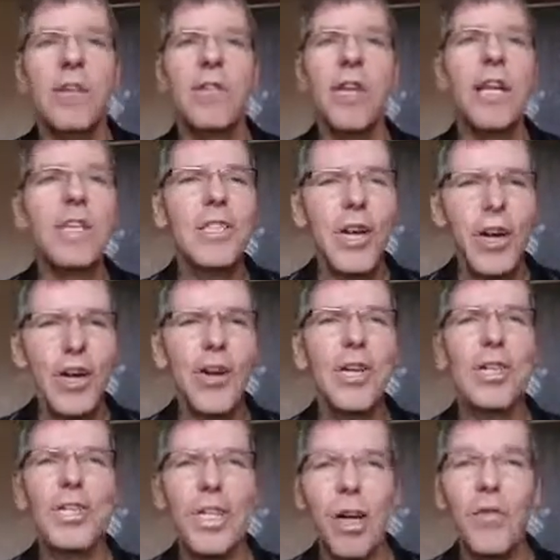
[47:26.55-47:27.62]
There is a lot
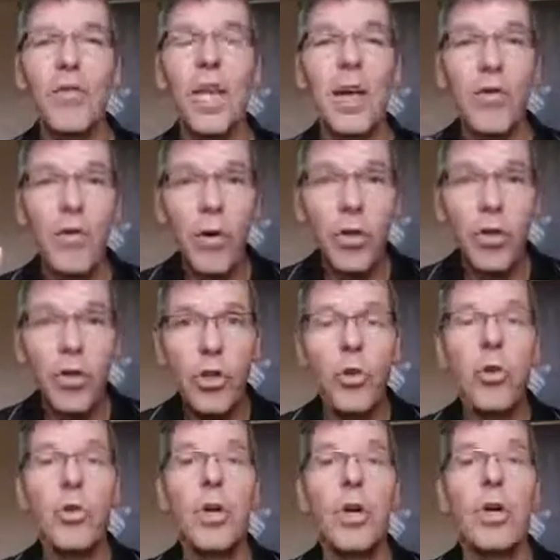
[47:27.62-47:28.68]
of stuff there for
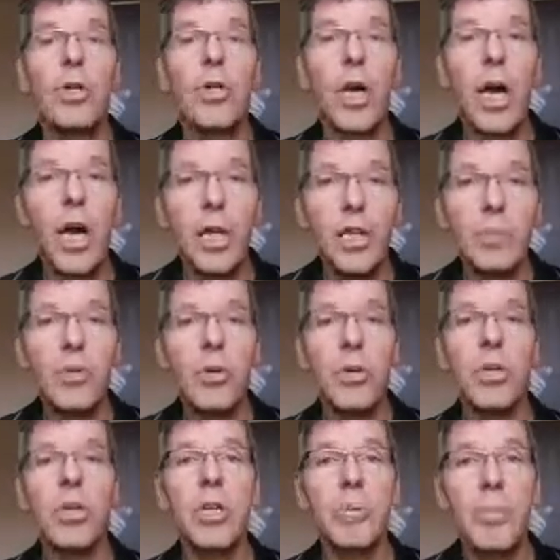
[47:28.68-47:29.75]
you, the
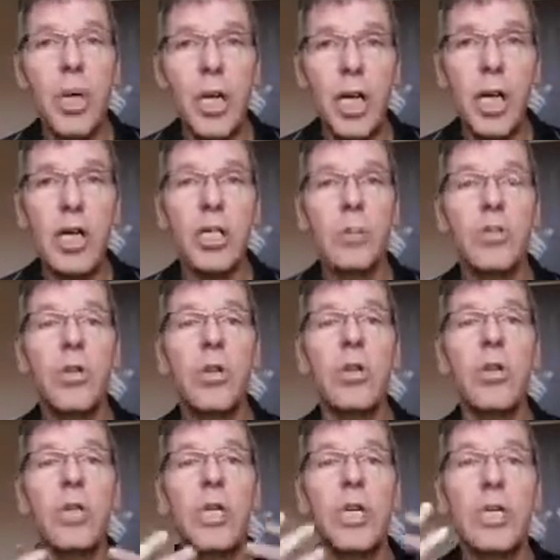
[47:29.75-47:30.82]
entrepreneur, the budding
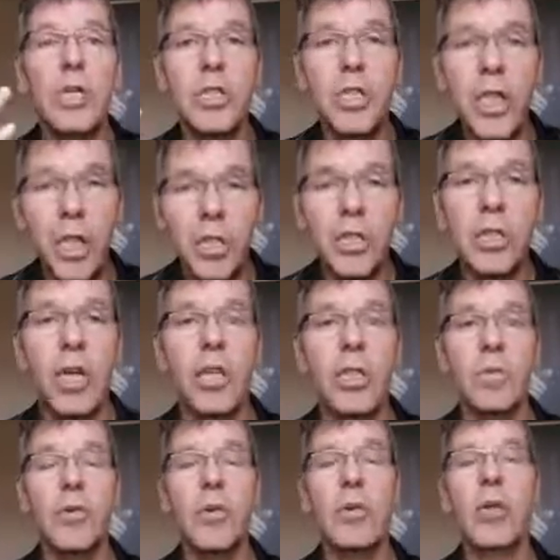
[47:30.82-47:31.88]
entrepreneur, the seasoned
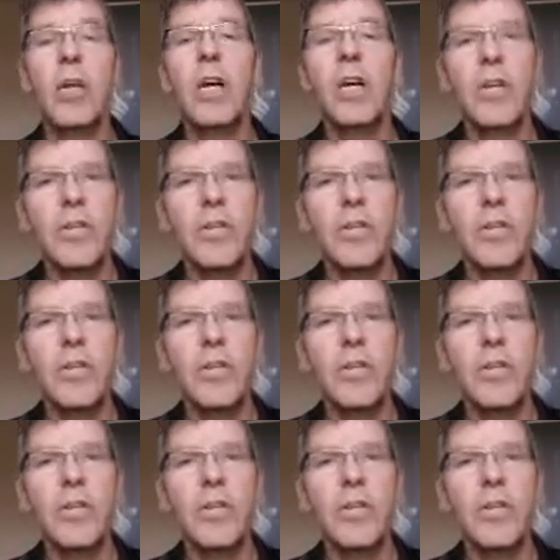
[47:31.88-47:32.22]
entrepreneur.